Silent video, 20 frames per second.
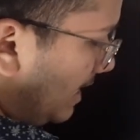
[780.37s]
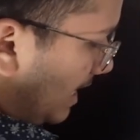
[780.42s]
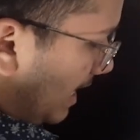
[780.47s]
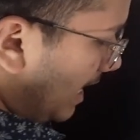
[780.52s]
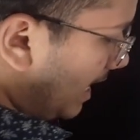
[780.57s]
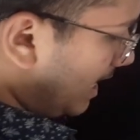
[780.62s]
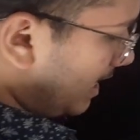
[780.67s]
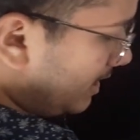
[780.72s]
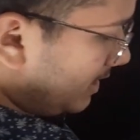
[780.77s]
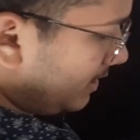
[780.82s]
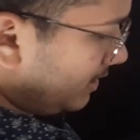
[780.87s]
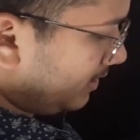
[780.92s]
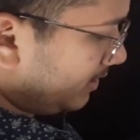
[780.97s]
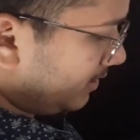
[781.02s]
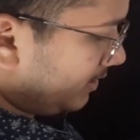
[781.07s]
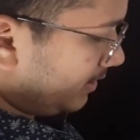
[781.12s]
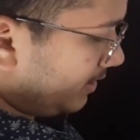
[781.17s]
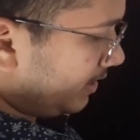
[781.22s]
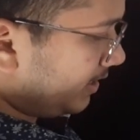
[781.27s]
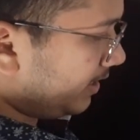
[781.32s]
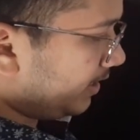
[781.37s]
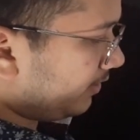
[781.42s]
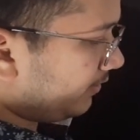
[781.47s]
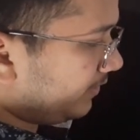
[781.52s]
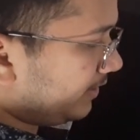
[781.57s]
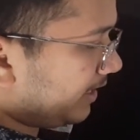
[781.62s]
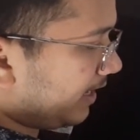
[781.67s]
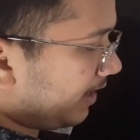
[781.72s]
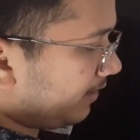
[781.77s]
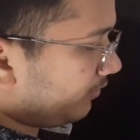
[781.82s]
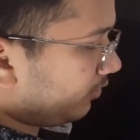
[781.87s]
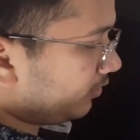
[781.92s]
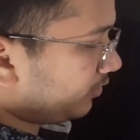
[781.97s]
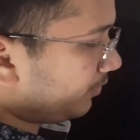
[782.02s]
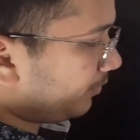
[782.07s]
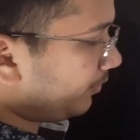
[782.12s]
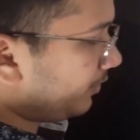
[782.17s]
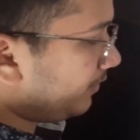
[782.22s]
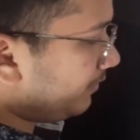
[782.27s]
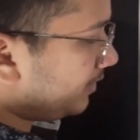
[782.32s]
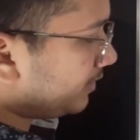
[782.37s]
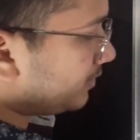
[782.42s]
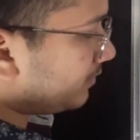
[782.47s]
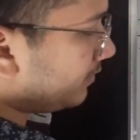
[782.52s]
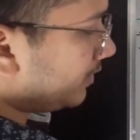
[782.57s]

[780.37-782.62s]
And here we have, on the previous